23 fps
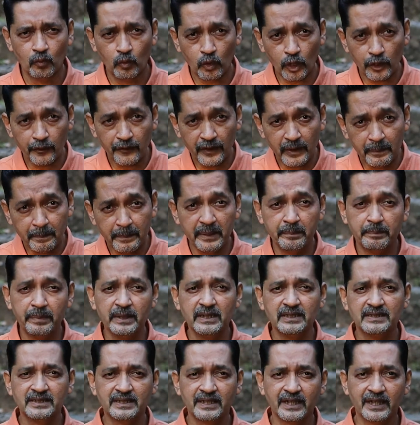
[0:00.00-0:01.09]
What will
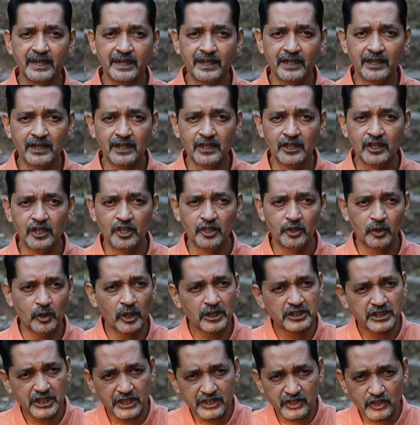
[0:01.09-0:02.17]
people say? You
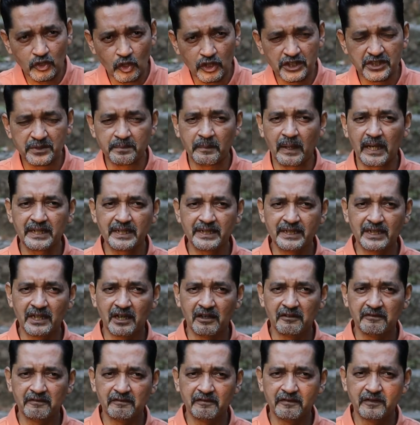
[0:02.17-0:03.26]
are just not smart
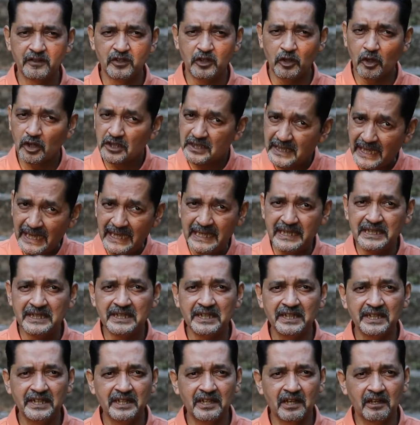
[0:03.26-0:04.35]
enough, not
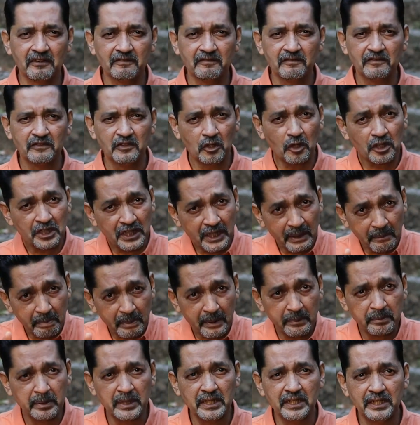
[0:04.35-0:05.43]
talented enough, not
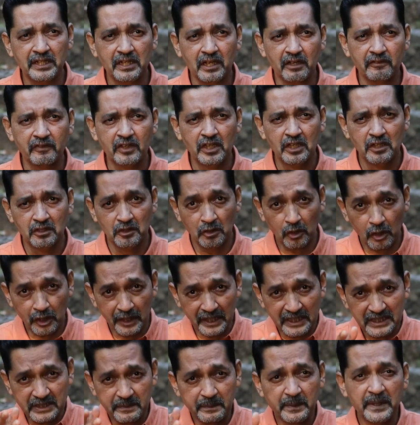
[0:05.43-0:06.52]
capable enough, not
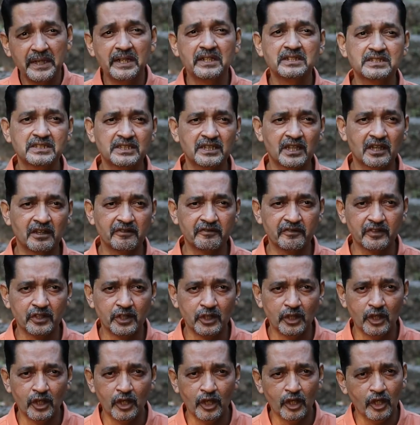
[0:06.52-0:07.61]
experienced enough
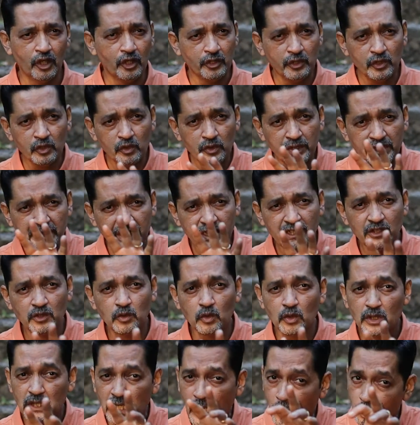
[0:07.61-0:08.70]
you need
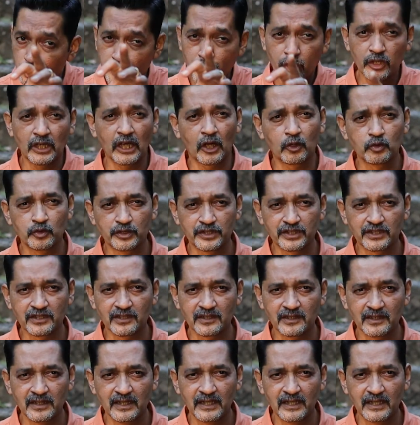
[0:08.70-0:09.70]
to doubt your doubts.